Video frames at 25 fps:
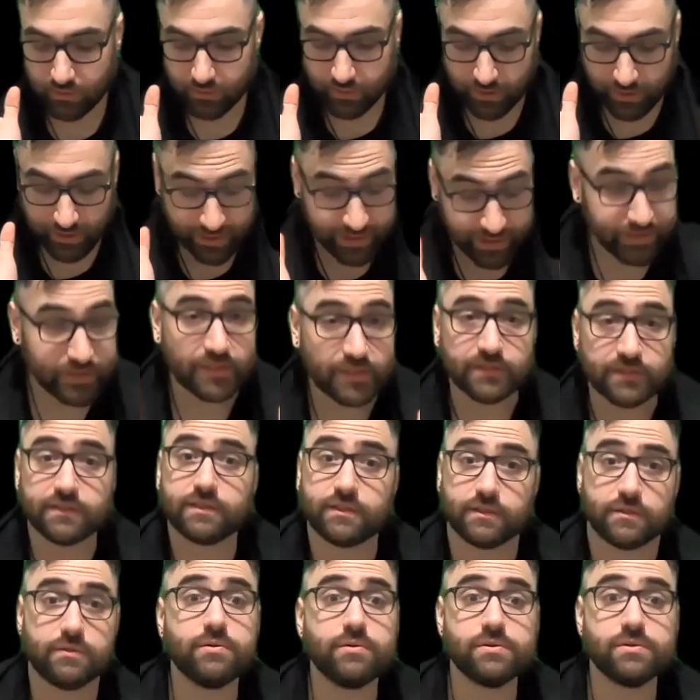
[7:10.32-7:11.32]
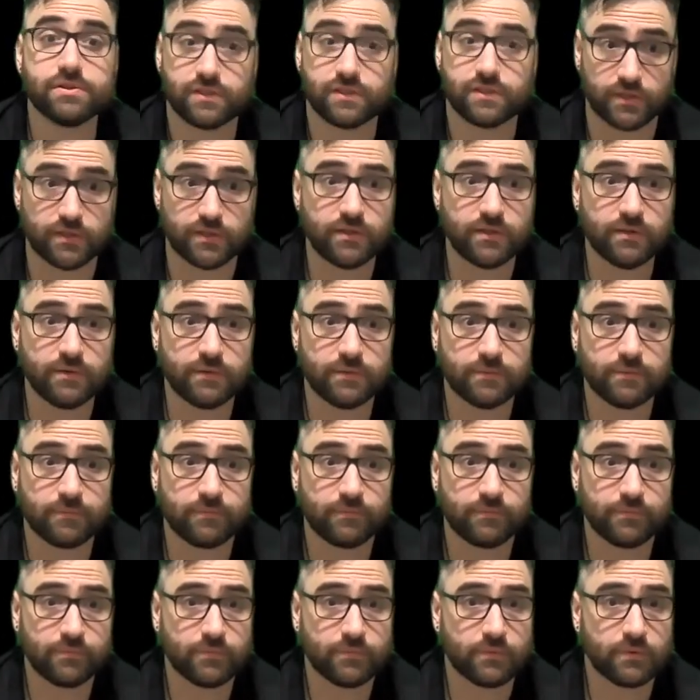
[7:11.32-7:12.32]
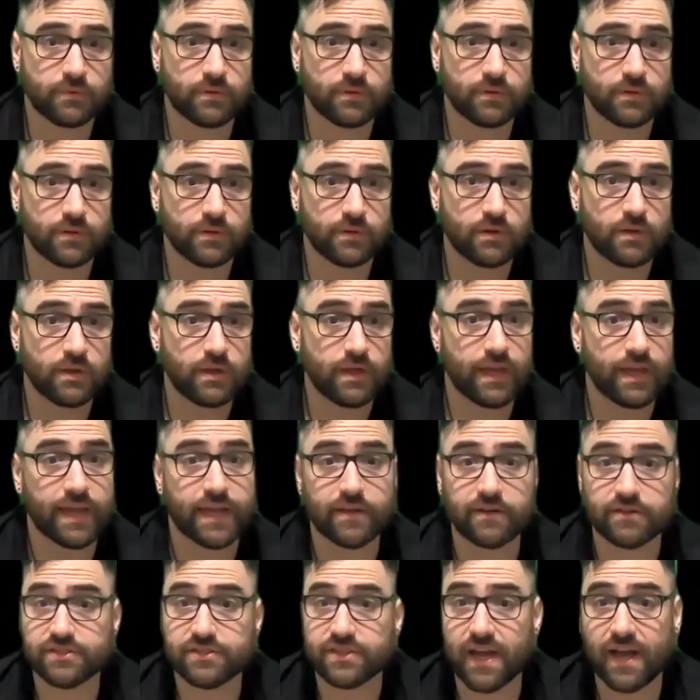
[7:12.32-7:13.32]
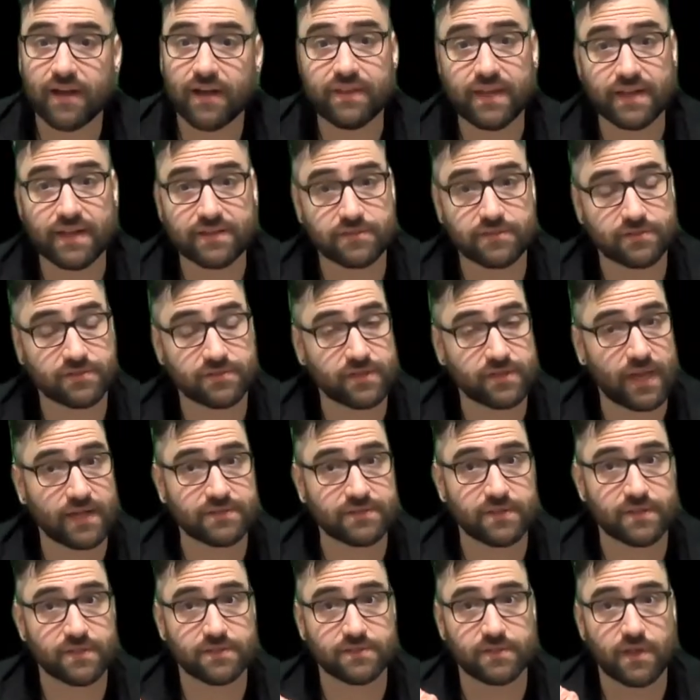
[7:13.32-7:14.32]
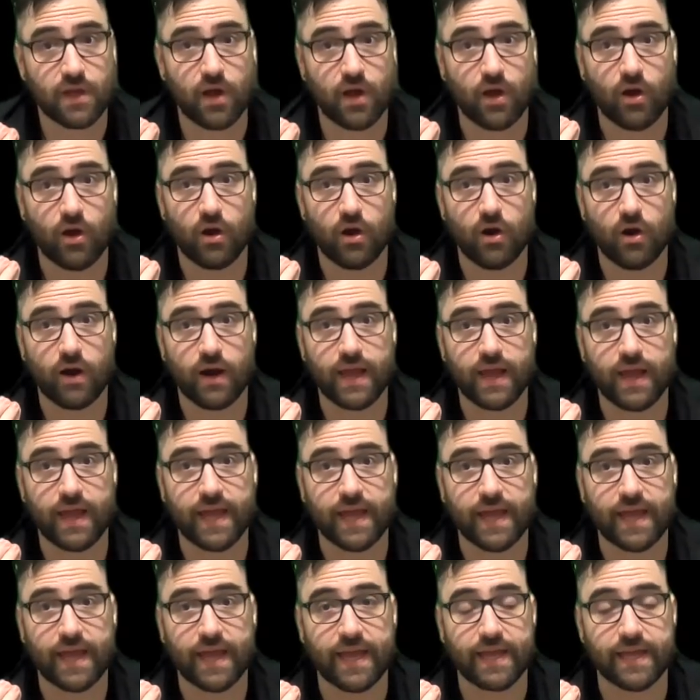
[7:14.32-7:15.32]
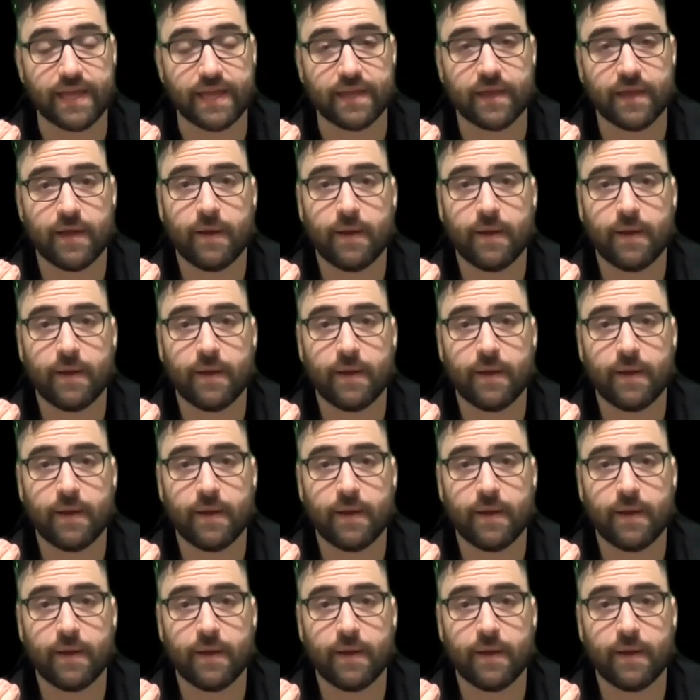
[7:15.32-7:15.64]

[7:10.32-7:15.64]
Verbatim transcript: In conclusion, Inner child exercises are a